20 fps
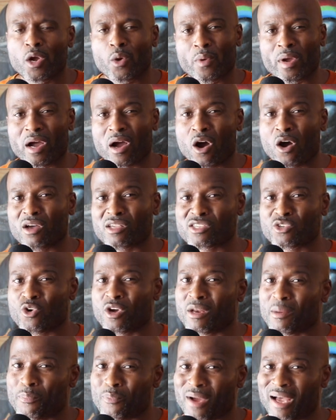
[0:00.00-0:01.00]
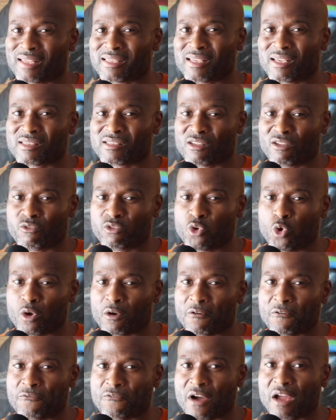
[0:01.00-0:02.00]
We are also in the process of
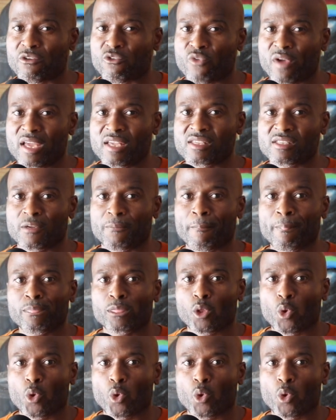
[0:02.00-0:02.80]
doing a fundraiser